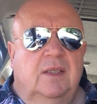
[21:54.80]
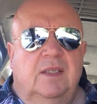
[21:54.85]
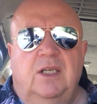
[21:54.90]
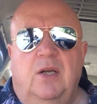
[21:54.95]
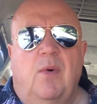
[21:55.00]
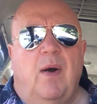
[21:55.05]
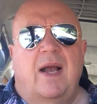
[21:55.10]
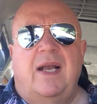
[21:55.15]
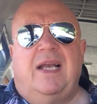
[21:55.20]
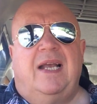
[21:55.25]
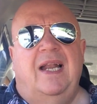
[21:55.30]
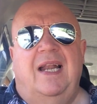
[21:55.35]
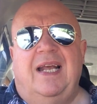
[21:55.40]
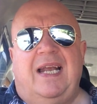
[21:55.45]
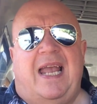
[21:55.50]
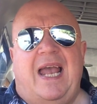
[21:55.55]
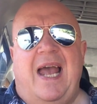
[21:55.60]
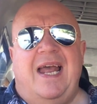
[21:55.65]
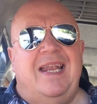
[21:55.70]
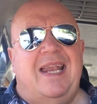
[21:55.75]
You ain't going to
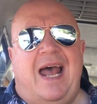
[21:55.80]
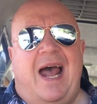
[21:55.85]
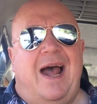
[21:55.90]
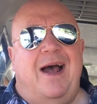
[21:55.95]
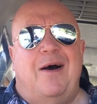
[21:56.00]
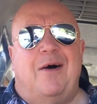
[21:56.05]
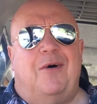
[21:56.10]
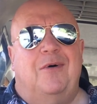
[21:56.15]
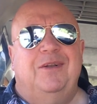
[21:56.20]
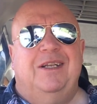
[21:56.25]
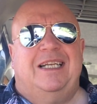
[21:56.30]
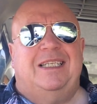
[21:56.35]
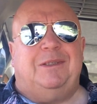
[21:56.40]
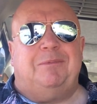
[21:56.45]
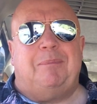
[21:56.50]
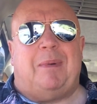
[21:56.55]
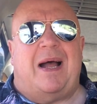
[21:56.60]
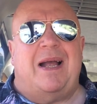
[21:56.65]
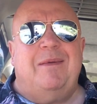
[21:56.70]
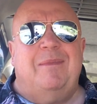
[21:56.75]
get that on this
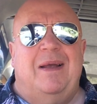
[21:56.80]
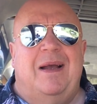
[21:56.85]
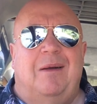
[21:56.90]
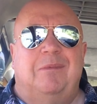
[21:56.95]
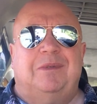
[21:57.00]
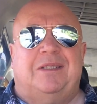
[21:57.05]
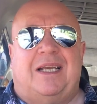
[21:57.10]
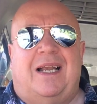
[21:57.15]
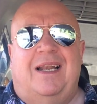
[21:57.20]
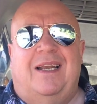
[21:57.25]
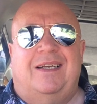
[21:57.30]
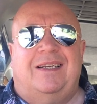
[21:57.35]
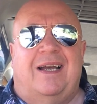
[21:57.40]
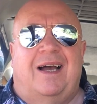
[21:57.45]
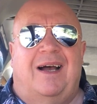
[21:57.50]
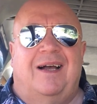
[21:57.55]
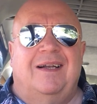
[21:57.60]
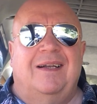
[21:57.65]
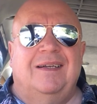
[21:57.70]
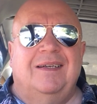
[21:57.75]
baby, I'm telling you.
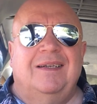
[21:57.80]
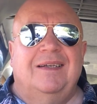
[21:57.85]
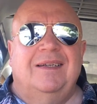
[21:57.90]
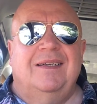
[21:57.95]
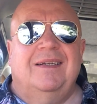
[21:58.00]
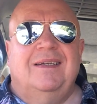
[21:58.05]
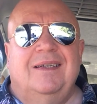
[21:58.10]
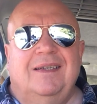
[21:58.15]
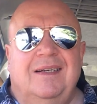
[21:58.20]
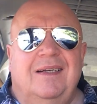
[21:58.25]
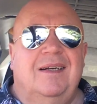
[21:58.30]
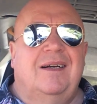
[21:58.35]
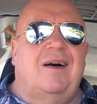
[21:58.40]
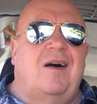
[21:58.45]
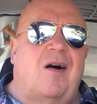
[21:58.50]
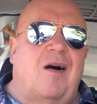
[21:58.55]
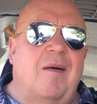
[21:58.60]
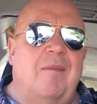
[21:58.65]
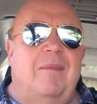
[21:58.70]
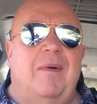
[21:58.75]

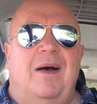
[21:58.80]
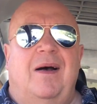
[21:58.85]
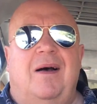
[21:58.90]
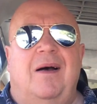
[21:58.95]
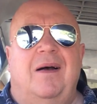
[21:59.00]
I'm